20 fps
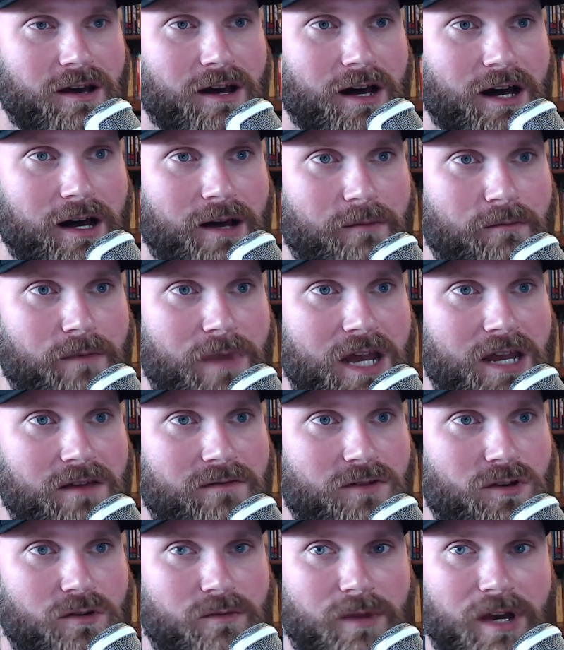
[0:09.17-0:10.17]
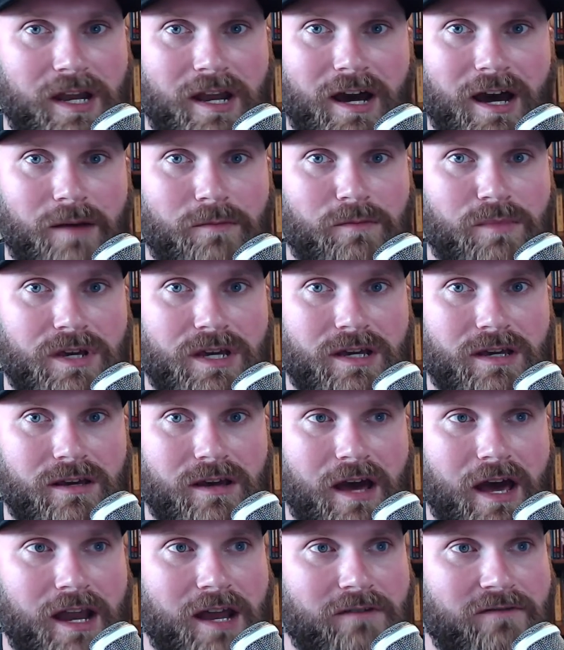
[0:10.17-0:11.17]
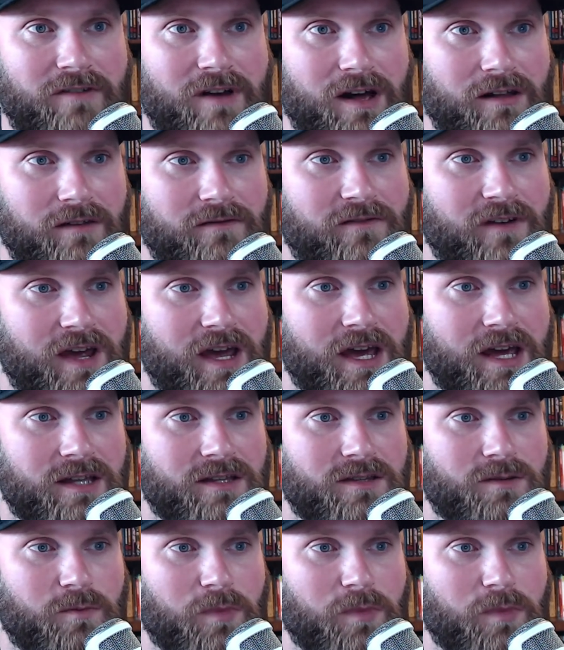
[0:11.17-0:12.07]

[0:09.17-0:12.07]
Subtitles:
Many of you may not be NFL fans,